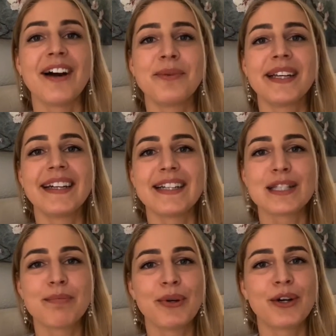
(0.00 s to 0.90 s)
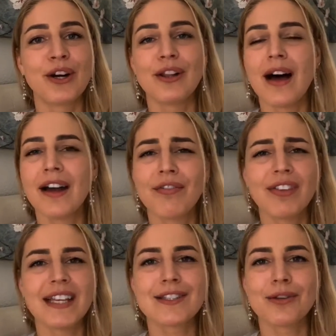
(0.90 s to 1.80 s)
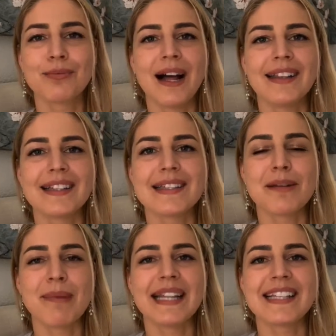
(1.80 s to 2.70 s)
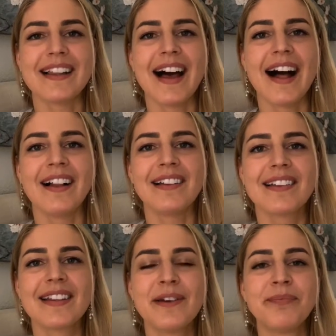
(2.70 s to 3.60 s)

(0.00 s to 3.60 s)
we're going to explore a lot of things on wellness and mental health,